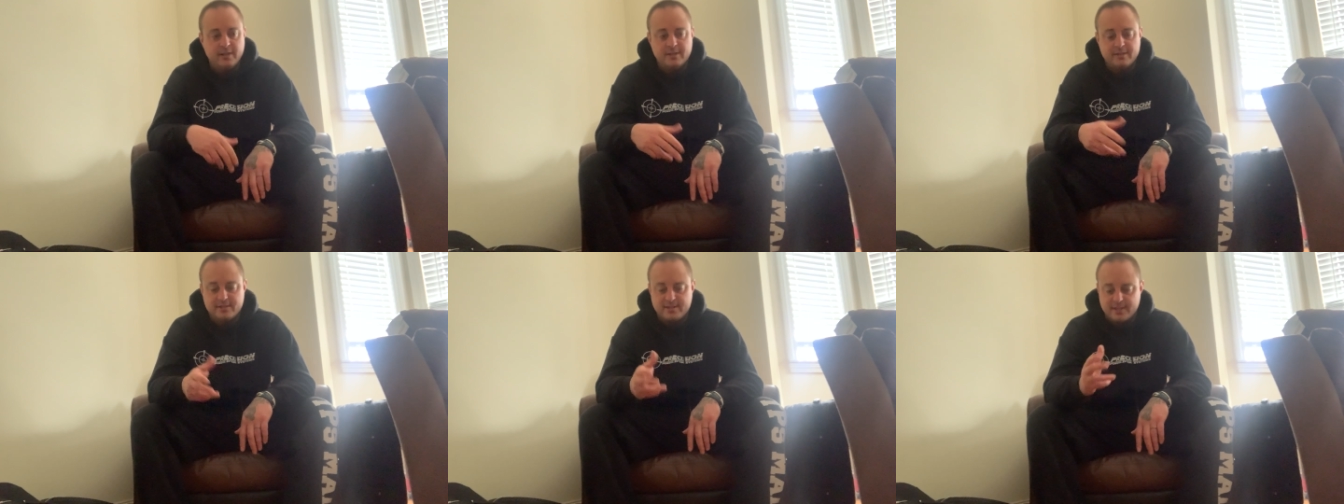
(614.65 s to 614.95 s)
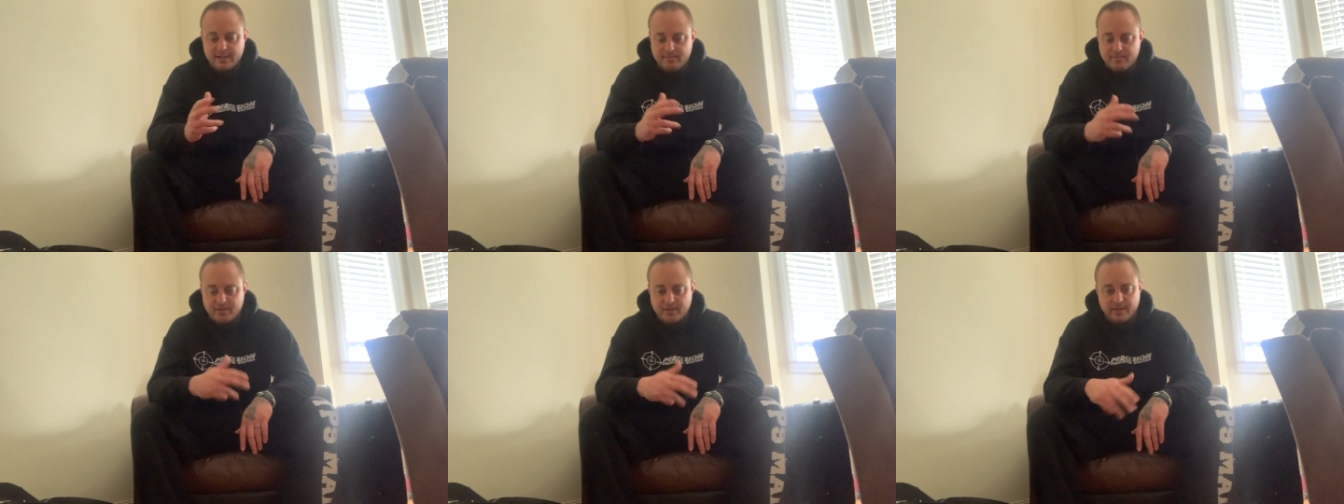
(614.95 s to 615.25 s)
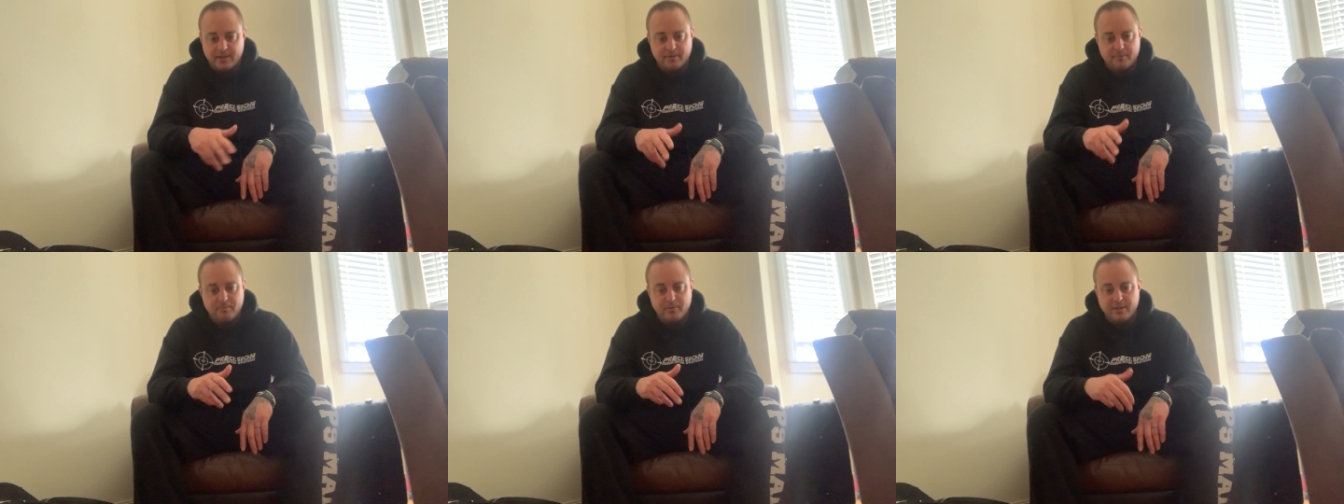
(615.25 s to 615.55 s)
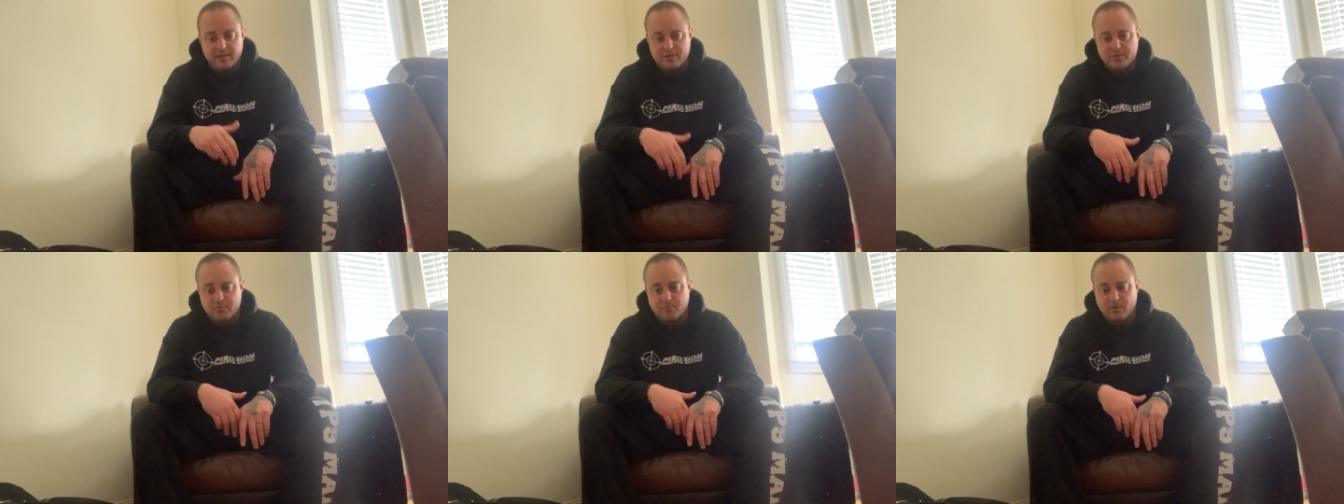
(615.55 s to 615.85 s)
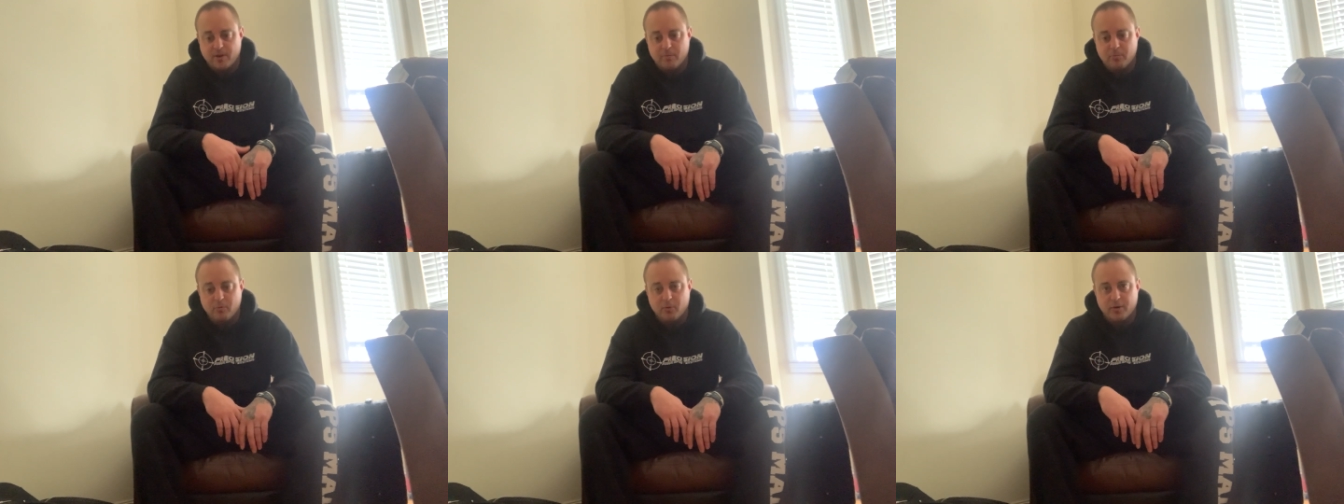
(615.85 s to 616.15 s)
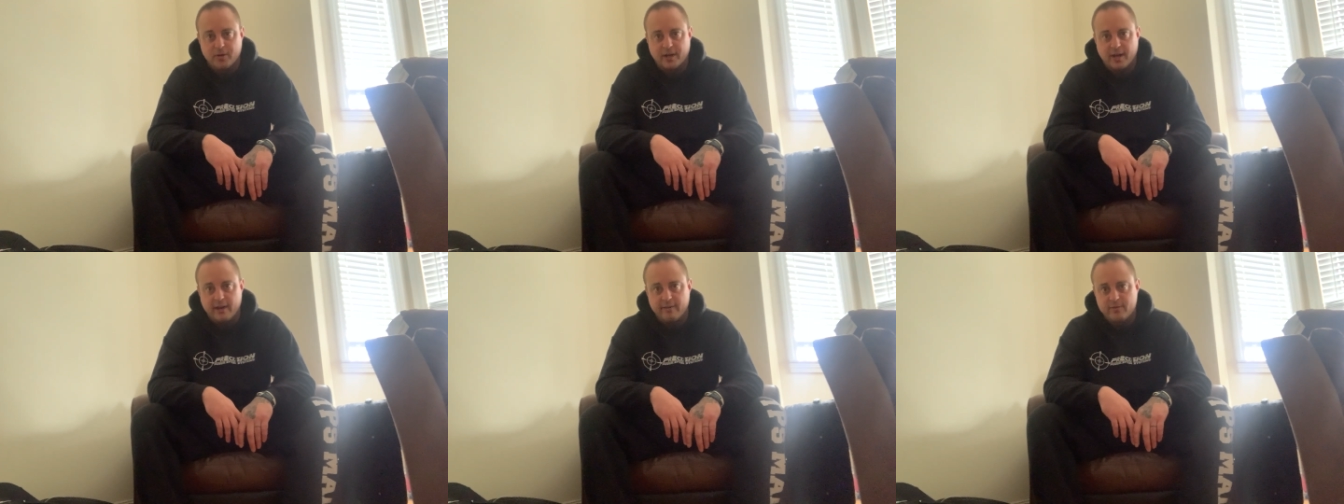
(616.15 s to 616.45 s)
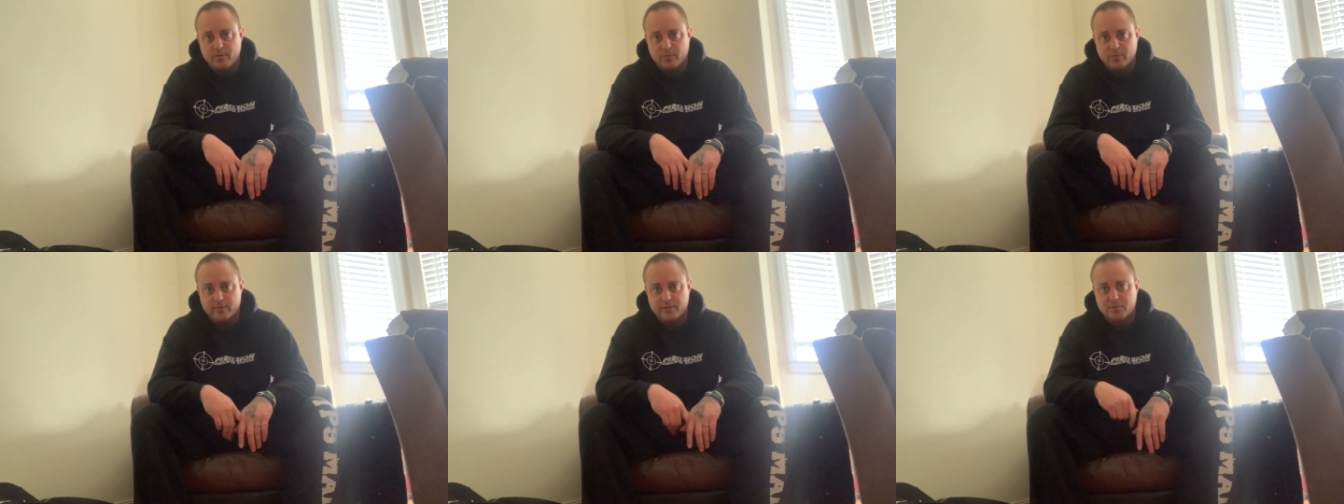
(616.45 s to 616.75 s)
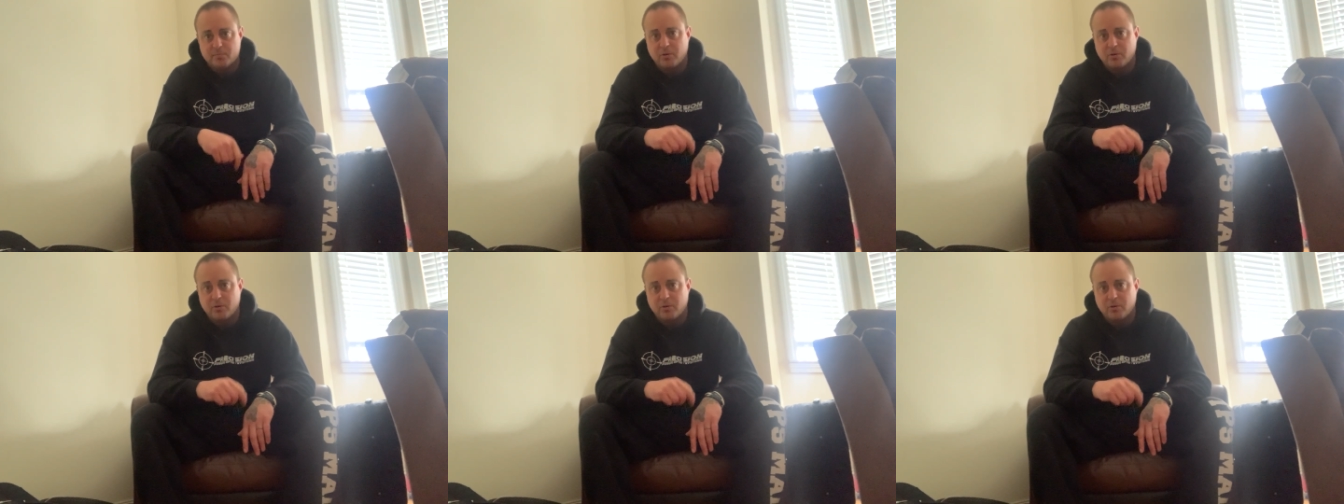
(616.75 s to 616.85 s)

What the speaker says: Same thing, bench rep work afterwards,